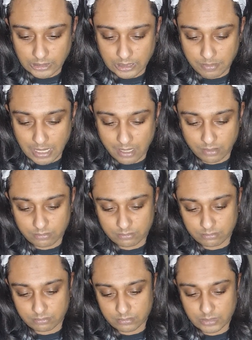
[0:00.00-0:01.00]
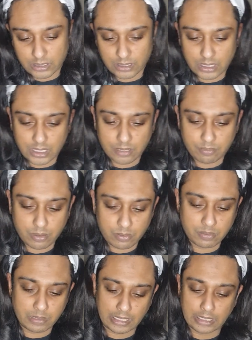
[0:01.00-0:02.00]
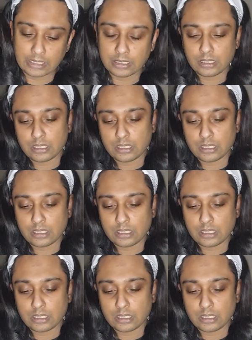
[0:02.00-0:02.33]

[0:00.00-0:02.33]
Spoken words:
in about a year probably.